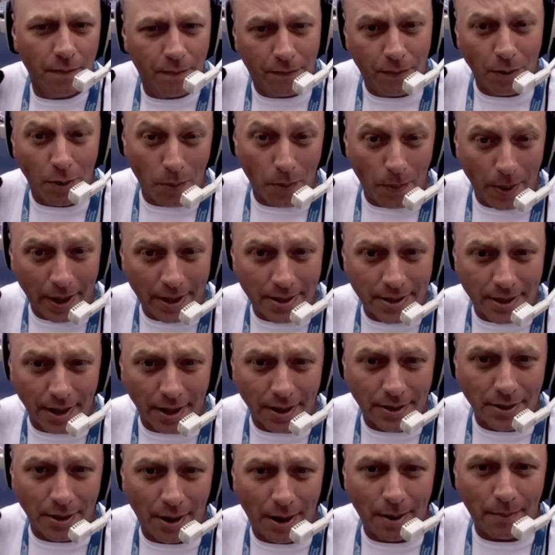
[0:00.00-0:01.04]
4 weeks at
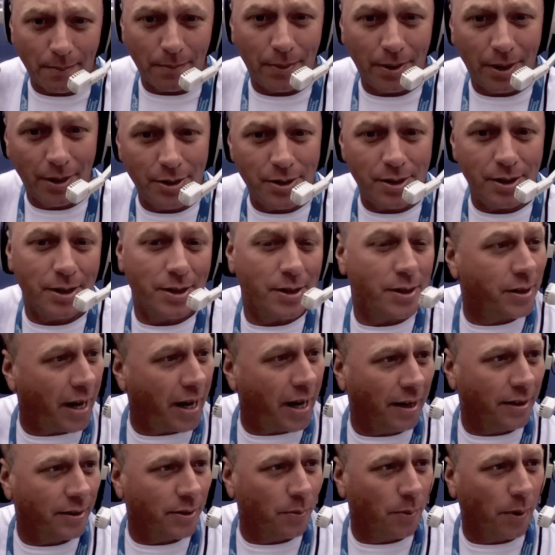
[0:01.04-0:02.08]
a time. We usually just
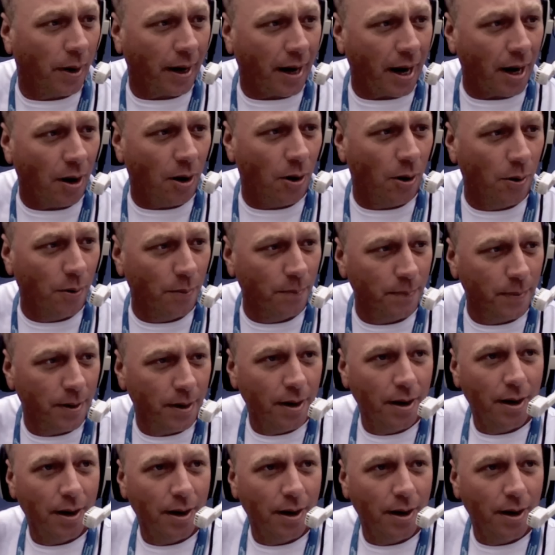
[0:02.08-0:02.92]
tend to want to get home,